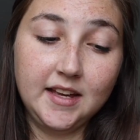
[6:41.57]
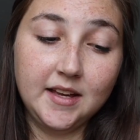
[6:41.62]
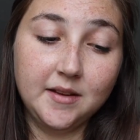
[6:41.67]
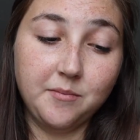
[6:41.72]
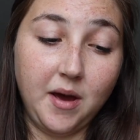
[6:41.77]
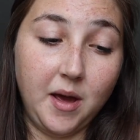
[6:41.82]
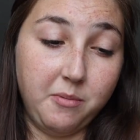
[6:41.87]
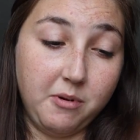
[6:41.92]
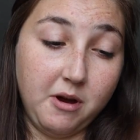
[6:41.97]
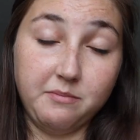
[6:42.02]

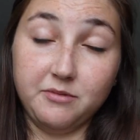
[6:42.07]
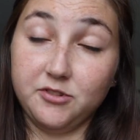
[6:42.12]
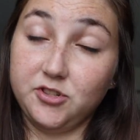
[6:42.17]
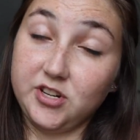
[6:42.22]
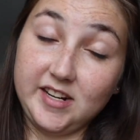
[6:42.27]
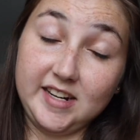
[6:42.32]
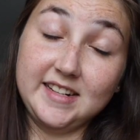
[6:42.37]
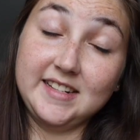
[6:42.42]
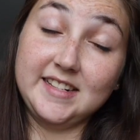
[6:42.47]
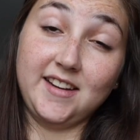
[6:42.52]
My
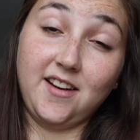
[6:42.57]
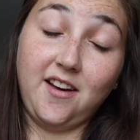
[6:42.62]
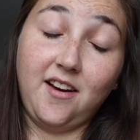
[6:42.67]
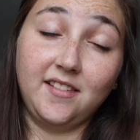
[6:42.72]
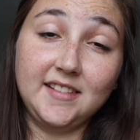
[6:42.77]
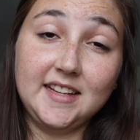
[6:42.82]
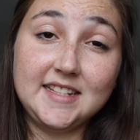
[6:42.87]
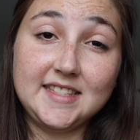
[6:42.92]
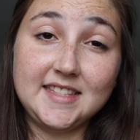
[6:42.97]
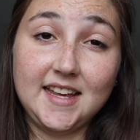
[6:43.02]
perpetrator did
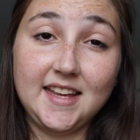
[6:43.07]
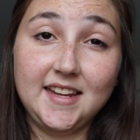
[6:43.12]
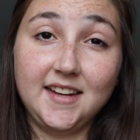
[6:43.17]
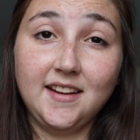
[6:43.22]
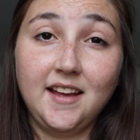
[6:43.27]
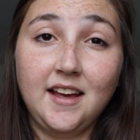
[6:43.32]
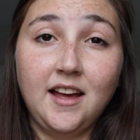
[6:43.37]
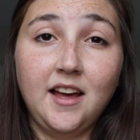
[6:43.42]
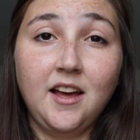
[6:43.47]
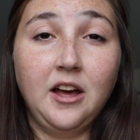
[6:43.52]
not
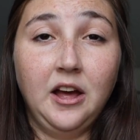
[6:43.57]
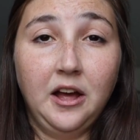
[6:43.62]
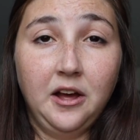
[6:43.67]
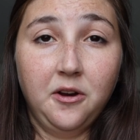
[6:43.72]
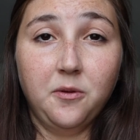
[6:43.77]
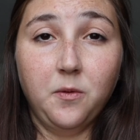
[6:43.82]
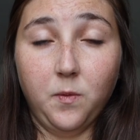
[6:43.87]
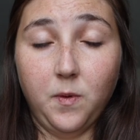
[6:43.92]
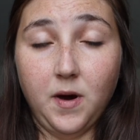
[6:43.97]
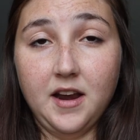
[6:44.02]
listen.
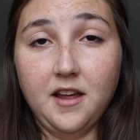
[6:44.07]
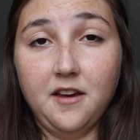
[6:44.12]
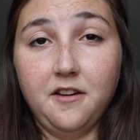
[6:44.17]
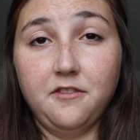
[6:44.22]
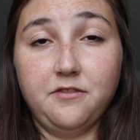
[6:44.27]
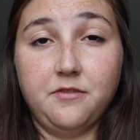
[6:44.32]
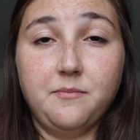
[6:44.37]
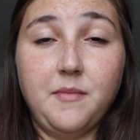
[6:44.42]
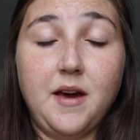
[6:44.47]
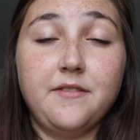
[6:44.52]
One
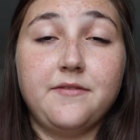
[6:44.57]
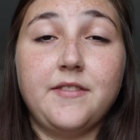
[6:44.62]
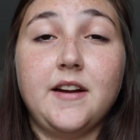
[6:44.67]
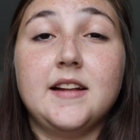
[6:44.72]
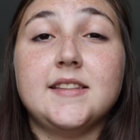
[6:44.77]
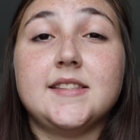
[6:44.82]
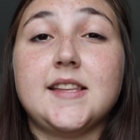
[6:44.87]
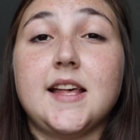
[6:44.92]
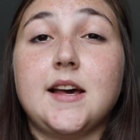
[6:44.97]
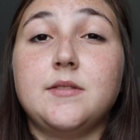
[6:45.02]
of my
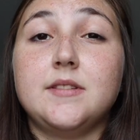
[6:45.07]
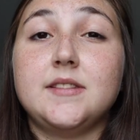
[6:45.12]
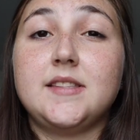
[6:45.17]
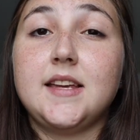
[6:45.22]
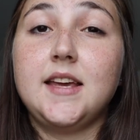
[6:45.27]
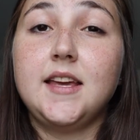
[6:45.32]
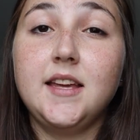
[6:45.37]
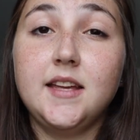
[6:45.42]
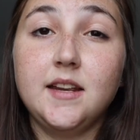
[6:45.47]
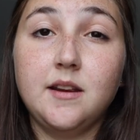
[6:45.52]
friends that was
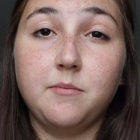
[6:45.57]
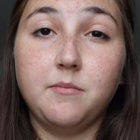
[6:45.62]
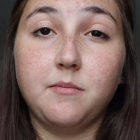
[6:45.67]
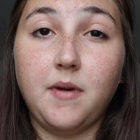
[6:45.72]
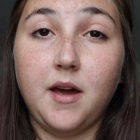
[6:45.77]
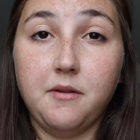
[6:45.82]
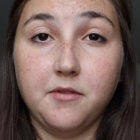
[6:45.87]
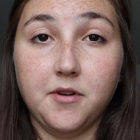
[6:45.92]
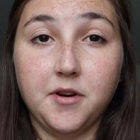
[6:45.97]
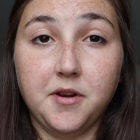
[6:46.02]
in
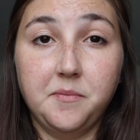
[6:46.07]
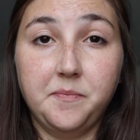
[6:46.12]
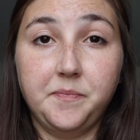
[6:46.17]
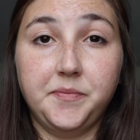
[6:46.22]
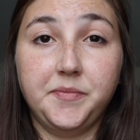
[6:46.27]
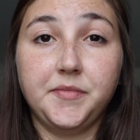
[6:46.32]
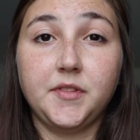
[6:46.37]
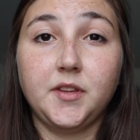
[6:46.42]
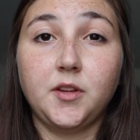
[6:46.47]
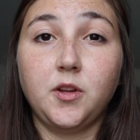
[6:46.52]
my
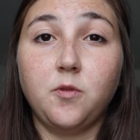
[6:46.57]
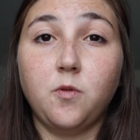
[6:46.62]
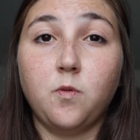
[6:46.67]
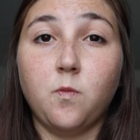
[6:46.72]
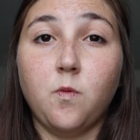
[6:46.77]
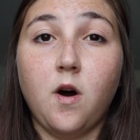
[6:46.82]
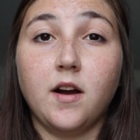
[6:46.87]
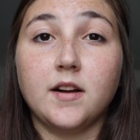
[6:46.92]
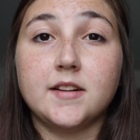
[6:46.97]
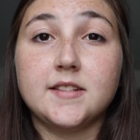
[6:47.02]
room
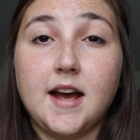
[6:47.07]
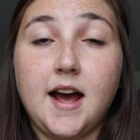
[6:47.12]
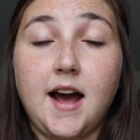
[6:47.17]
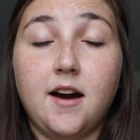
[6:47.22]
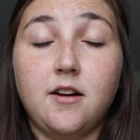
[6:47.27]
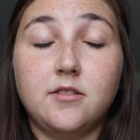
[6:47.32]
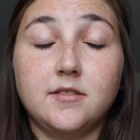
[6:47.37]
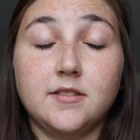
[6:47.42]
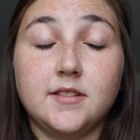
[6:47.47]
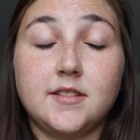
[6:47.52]
walked
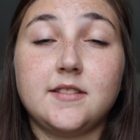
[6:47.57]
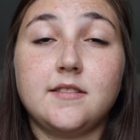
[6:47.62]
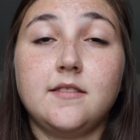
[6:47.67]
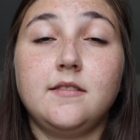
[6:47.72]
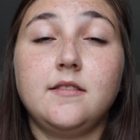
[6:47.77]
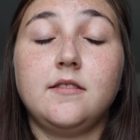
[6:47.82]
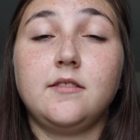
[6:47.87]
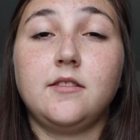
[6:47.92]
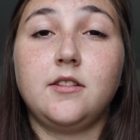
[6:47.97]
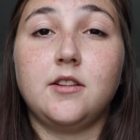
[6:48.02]
out,
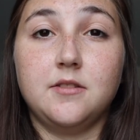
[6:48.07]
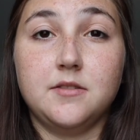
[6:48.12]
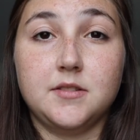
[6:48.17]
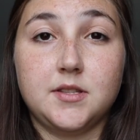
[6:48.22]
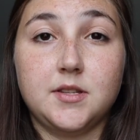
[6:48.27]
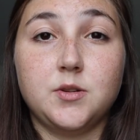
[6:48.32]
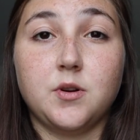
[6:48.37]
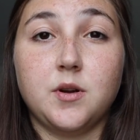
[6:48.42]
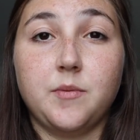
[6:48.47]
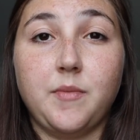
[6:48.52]

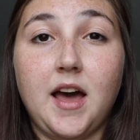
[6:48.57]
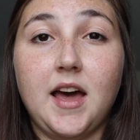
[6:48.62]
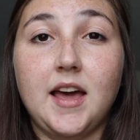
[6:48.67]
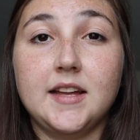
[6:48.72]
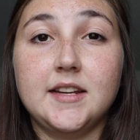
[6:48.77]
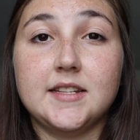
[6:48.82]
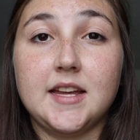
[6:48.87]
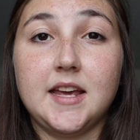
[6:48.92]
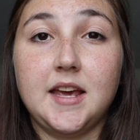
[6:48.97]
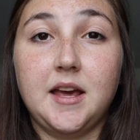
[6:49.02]
closed the door
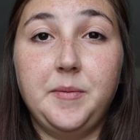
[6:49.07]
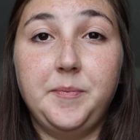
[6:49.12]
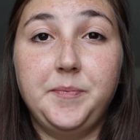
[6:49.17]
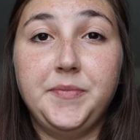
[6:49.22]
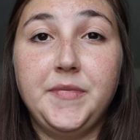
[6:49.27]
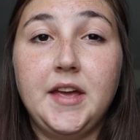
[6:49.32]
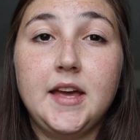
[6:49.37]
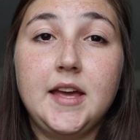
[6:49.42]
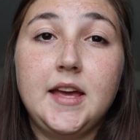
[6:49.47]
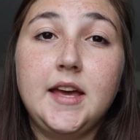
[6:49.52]
behind
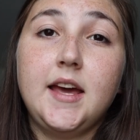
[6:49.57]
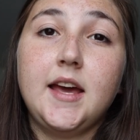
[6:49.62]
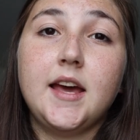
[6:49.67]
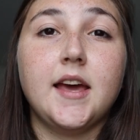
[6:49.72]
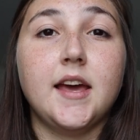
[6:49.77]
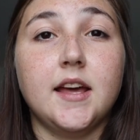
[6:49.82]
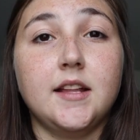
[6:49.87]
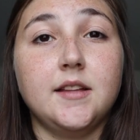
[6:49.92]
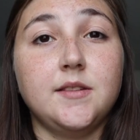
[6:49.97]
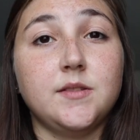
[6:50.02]
him,
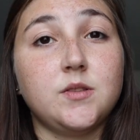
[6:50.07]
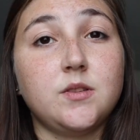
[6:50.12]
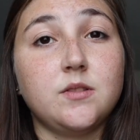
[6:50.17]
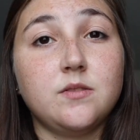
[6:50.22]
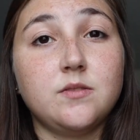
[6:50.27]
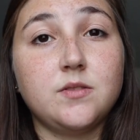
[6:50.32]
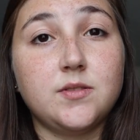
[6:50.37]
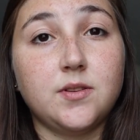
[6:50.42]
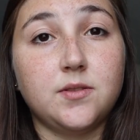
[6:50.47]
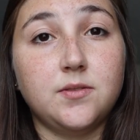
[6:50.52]
and
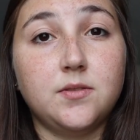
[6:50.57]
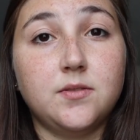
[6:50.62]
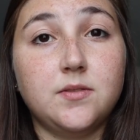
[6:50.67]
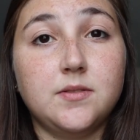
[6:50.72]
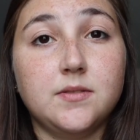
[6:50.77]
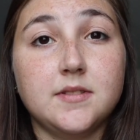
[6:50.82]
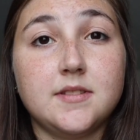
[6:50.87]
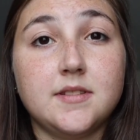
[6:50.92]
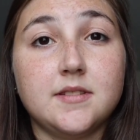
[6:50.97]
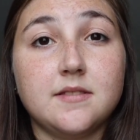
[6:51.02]

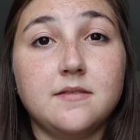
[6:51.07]
told